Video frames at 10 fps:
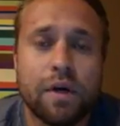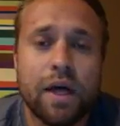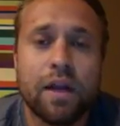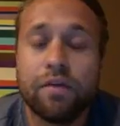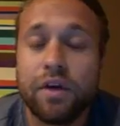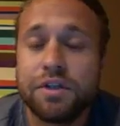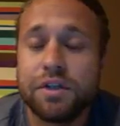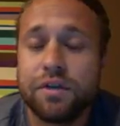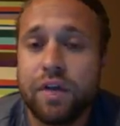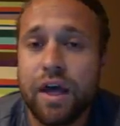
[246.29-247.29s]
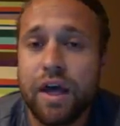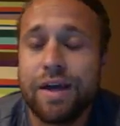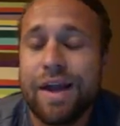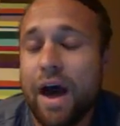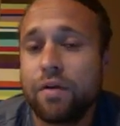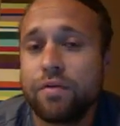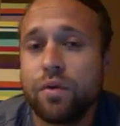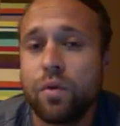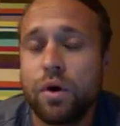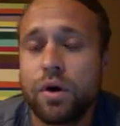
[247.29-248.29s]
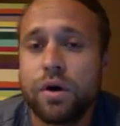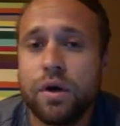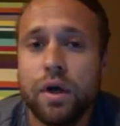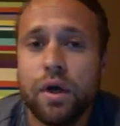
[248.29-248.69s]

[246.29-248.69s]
elevation of the head out of the water.